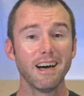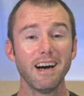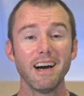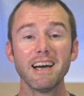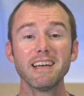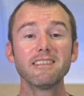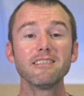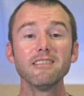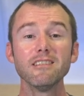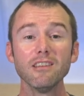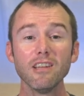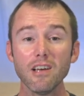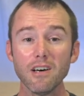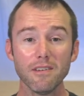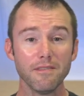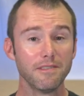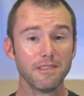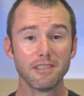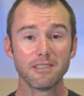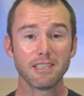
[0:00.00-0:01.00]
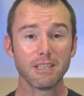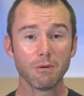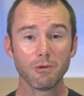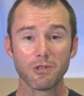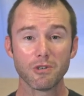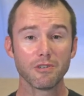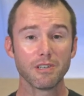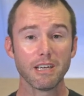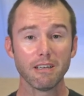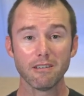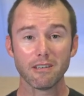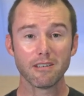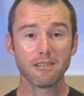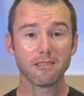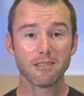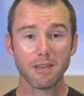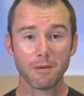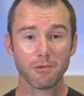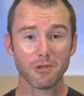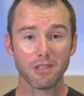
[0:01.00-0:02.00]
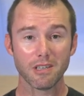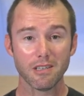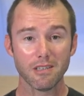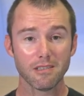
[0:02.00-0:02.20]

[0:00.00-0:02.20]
I'd love to see what your daily consumption